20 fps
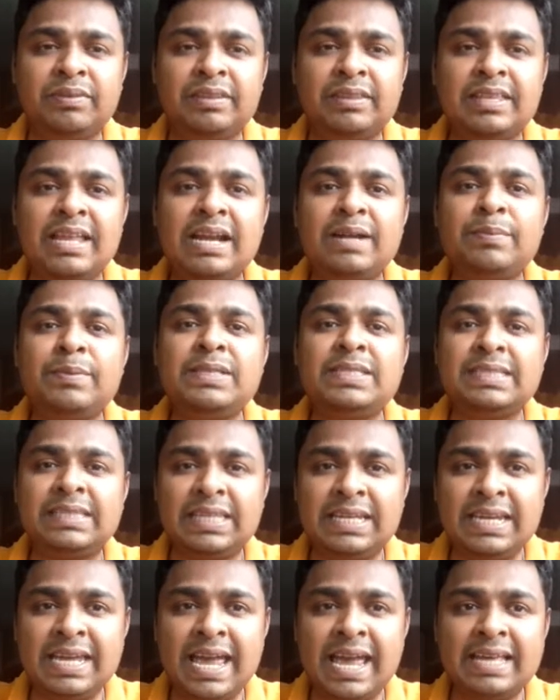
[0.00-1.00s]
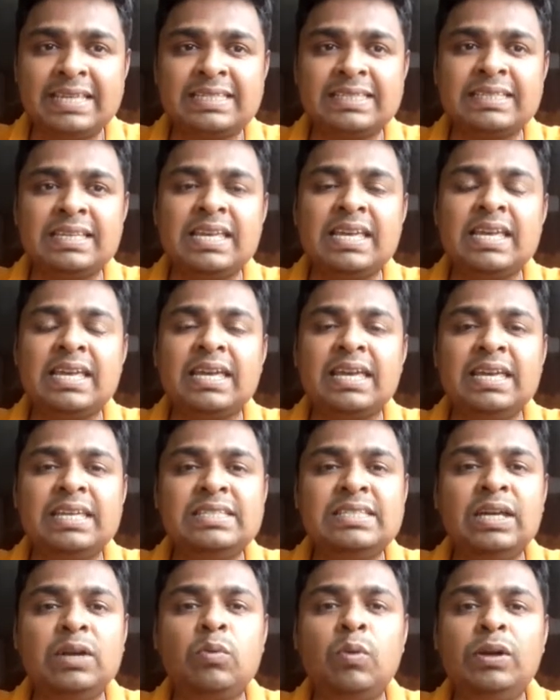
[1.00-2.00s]
that means 3x,
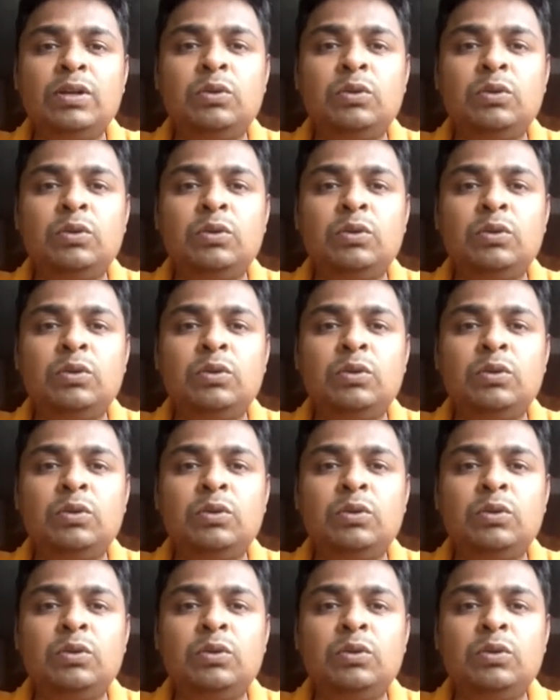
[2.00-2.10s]
is equal